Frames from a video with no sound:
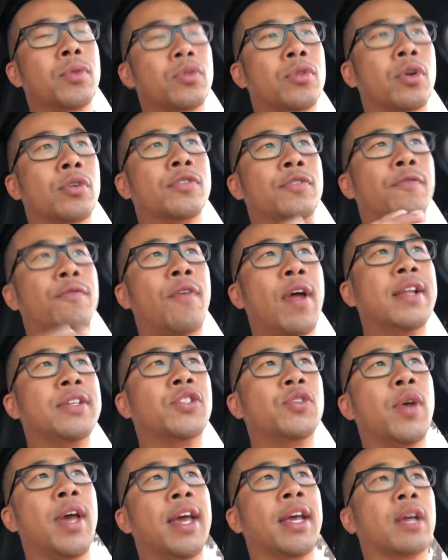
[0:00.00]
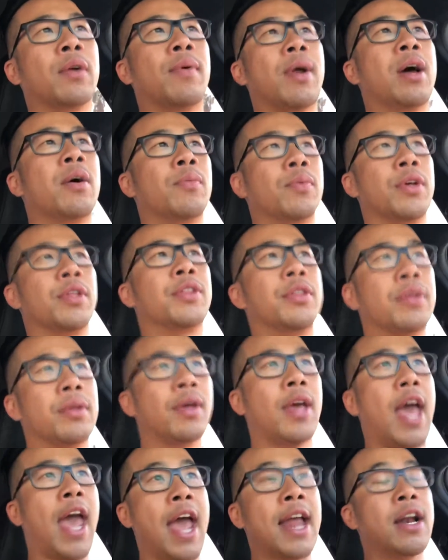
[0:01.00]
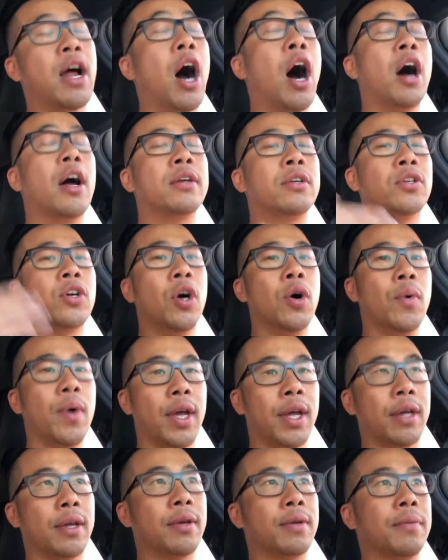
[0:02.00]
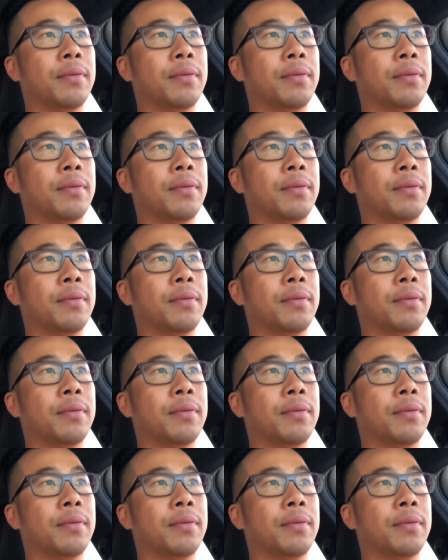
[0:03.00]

those friends you hang around with, and ongoing.